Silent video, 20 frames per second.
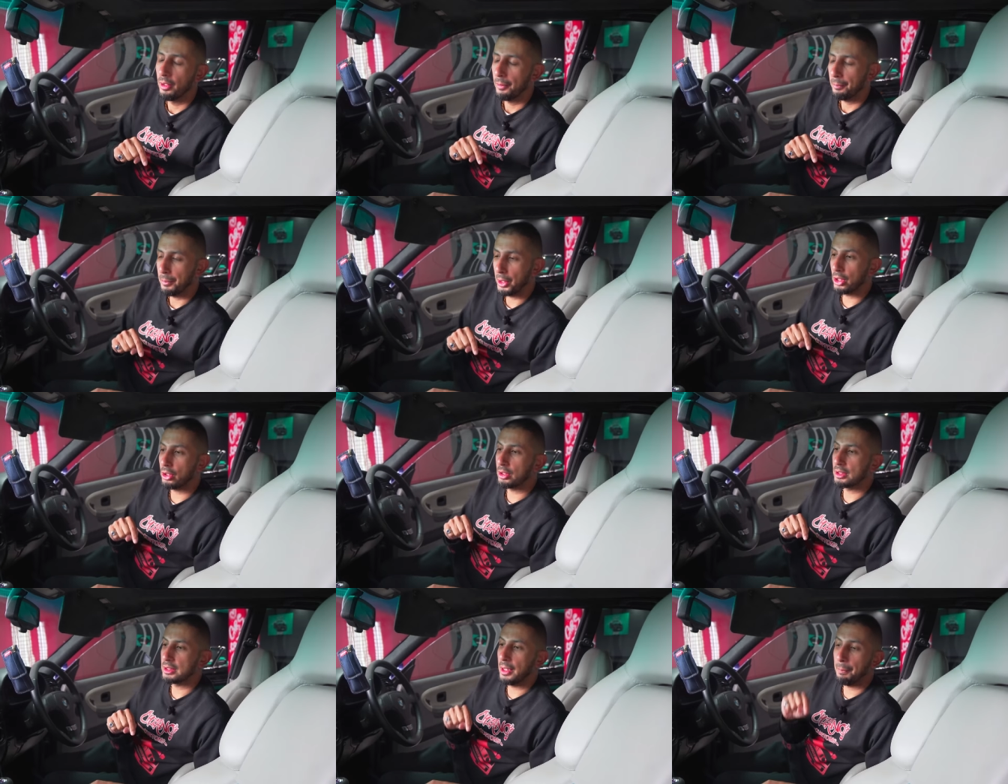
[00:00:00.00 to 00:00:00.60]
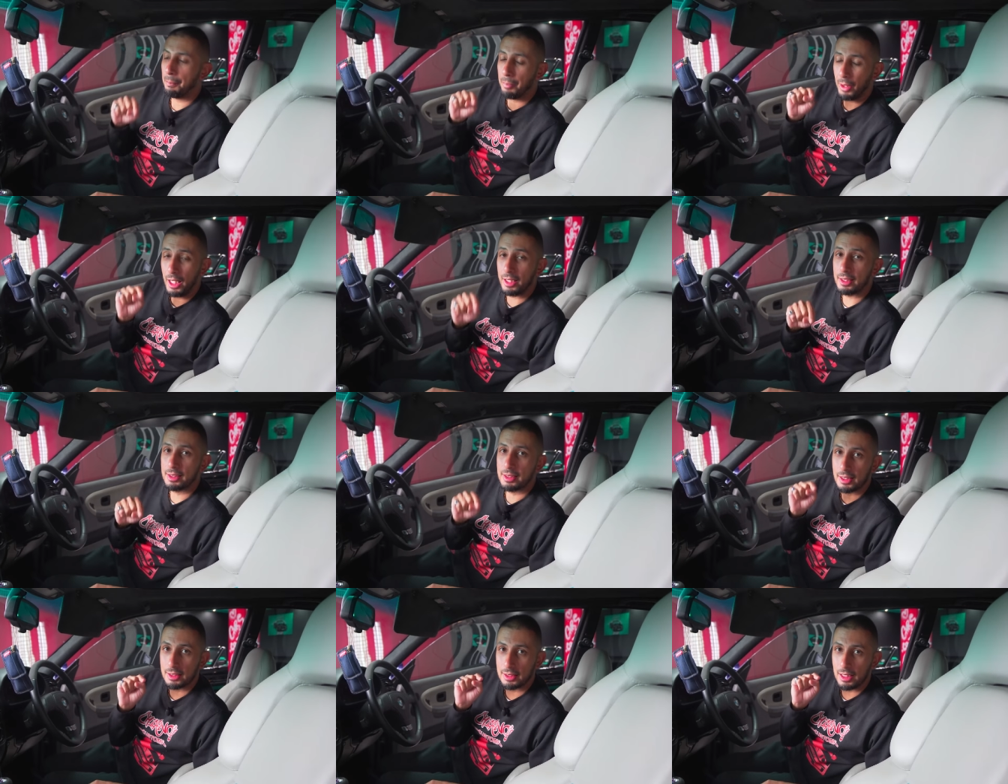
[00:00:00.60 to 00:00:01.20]
because their
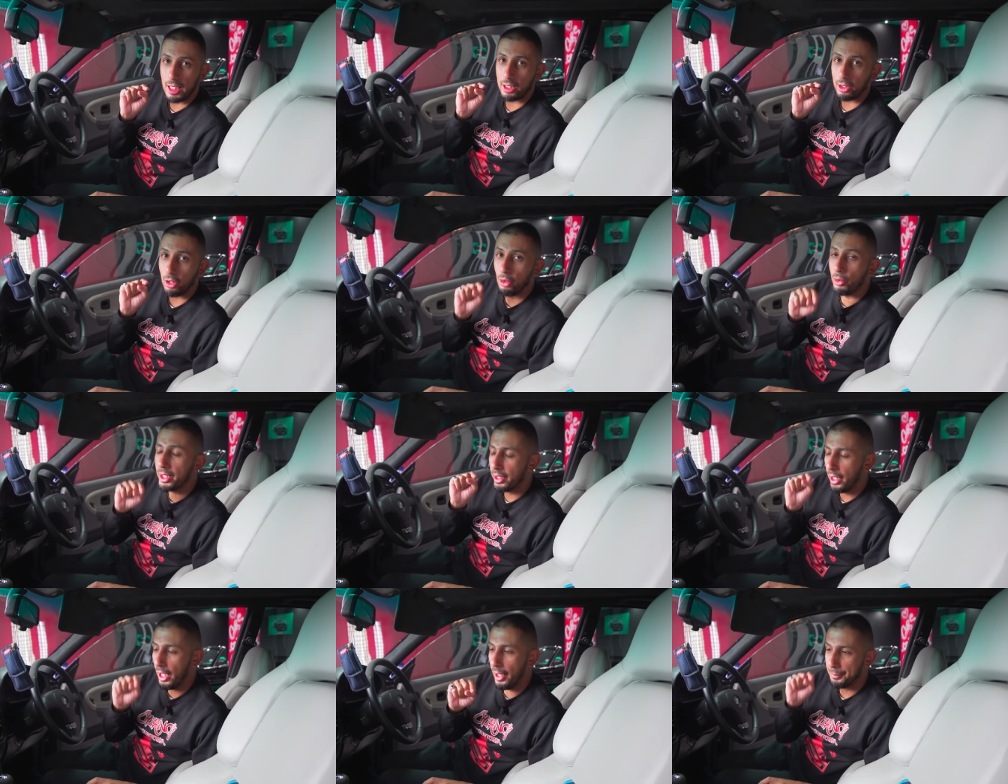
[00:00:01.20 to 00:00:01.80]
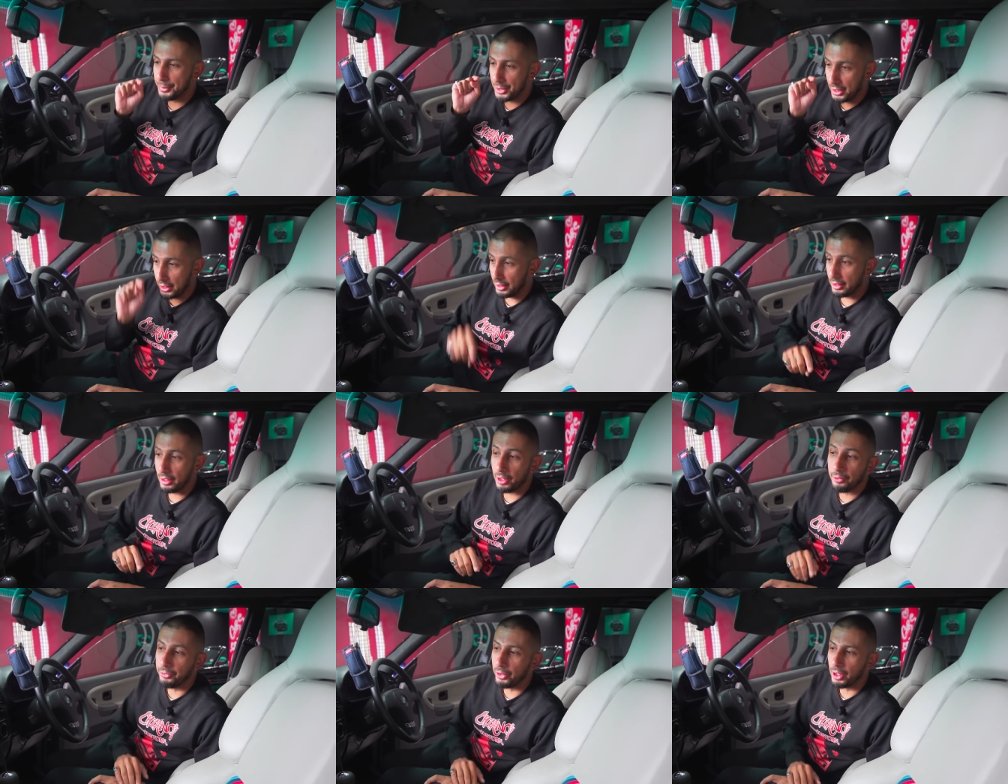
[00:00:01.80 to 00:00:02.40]
prices are going up
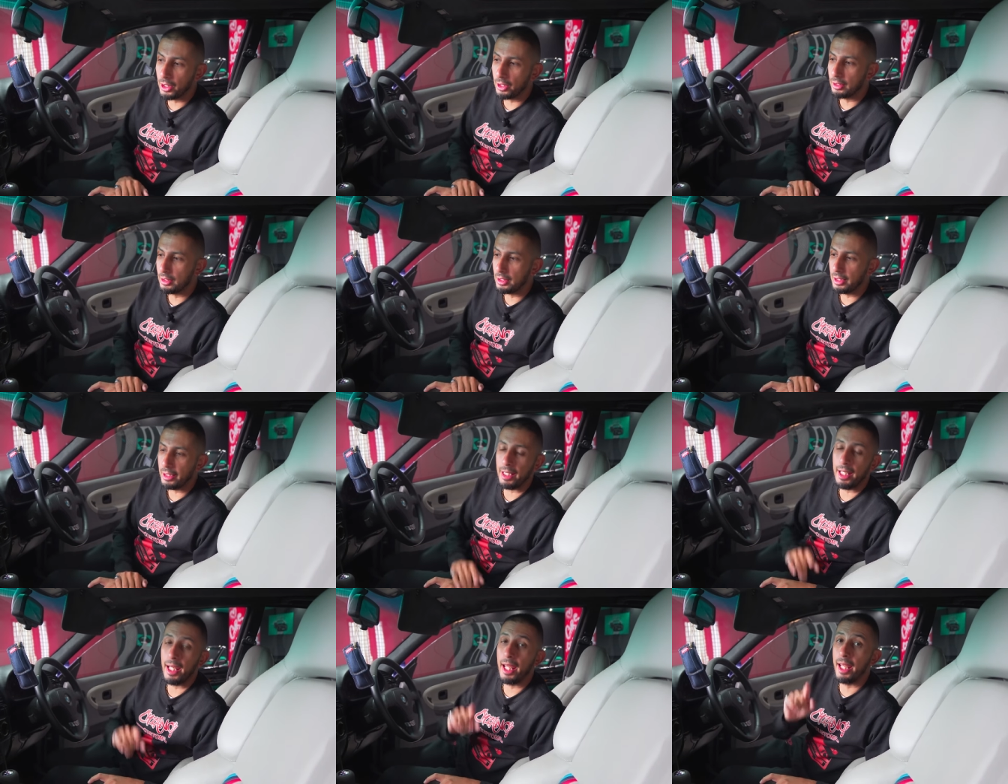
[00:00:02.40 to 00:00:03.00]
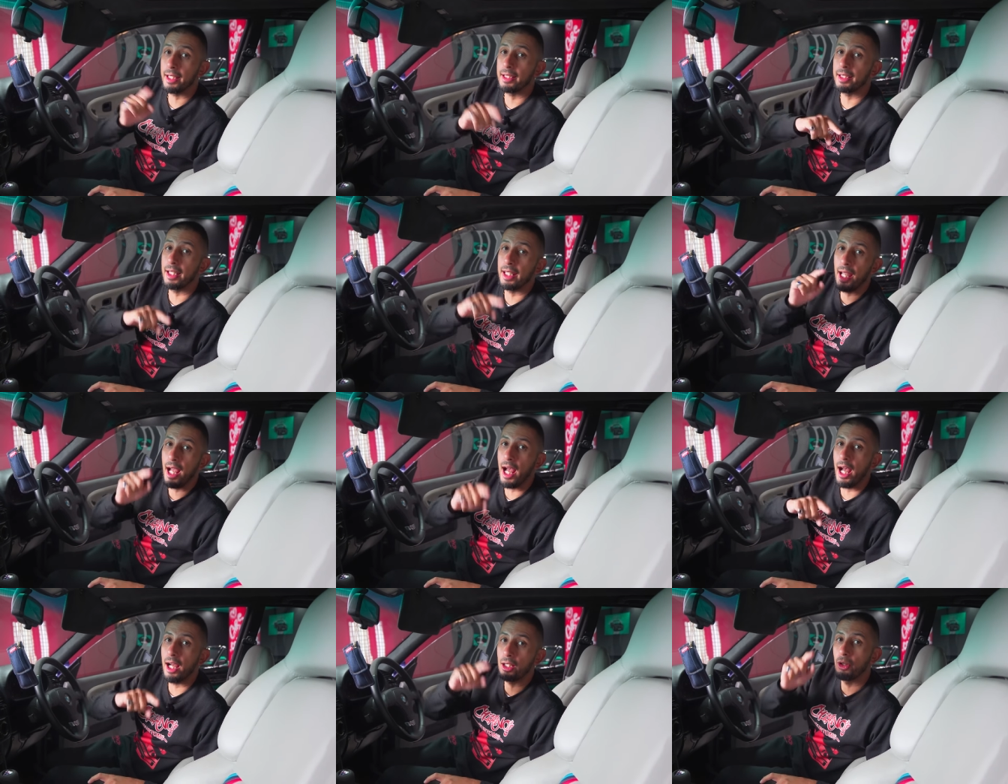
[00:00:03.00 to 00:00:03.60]
significantly and they
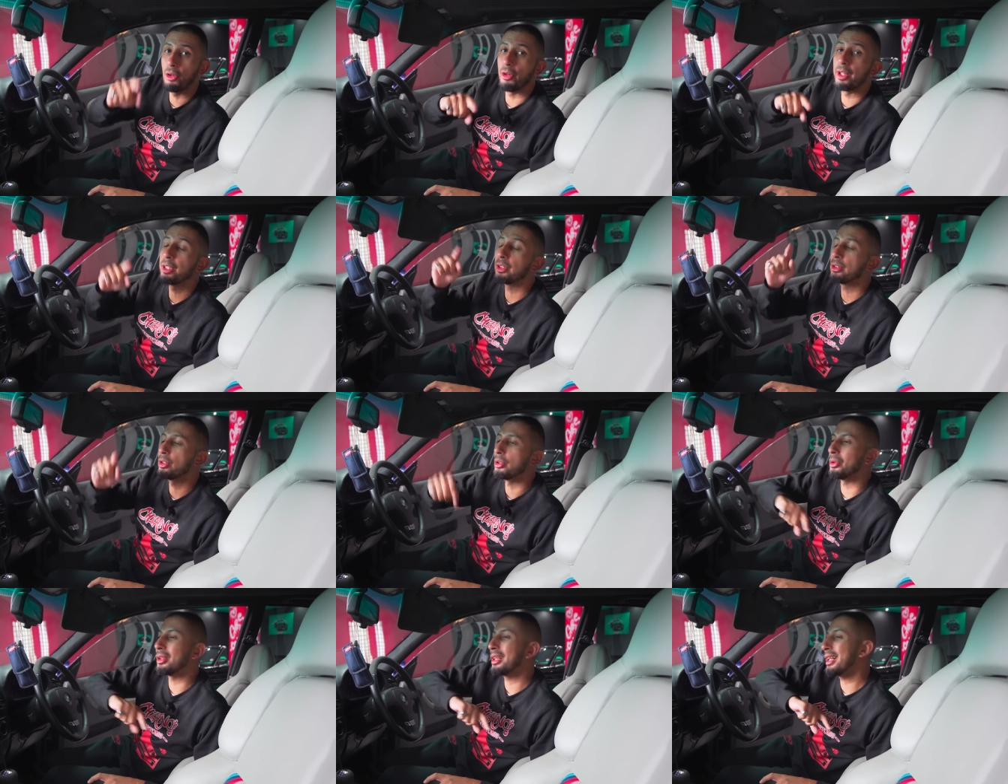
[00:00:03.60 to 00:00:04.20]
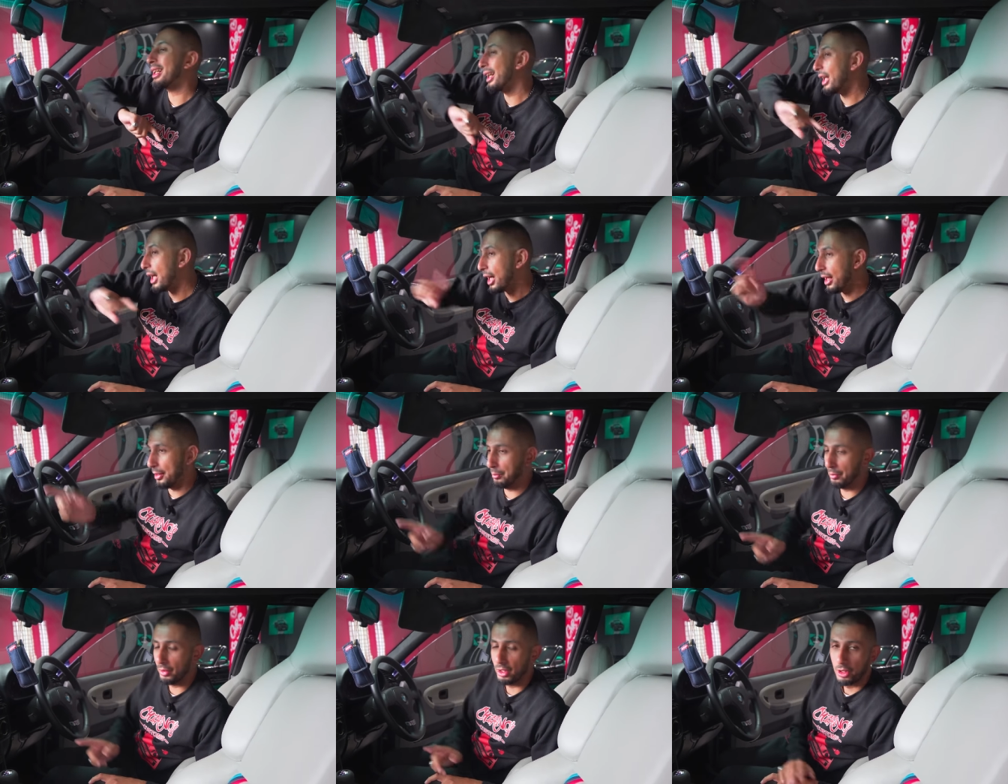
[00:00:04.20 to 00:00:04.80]
are going to
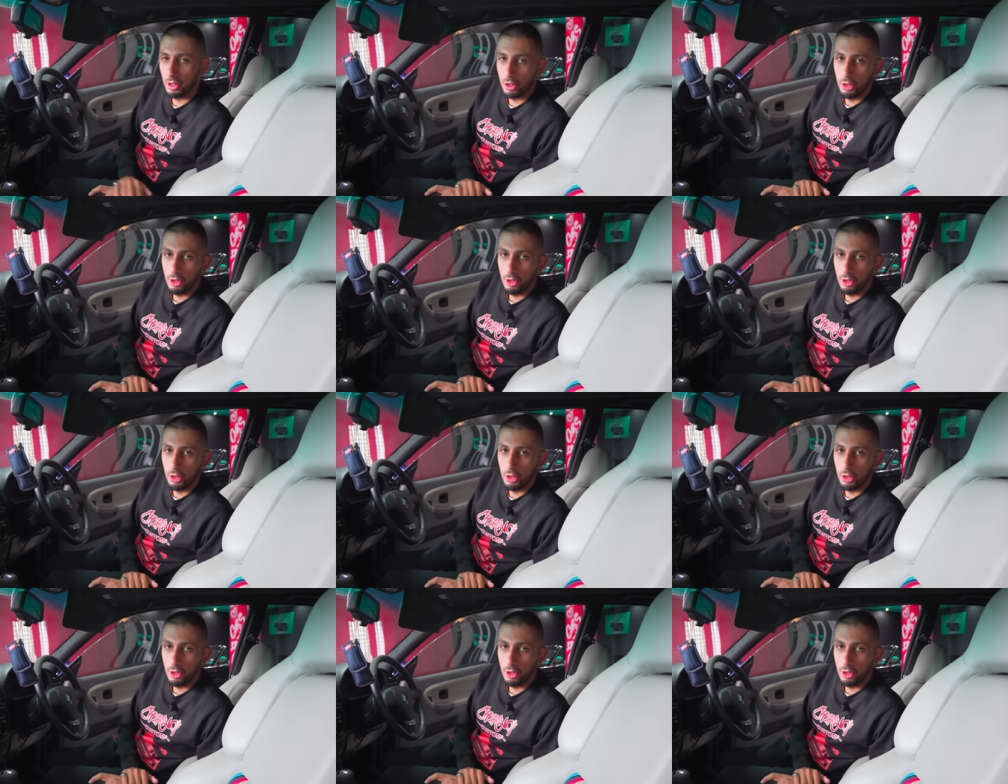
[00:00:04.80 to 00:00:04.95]
climb.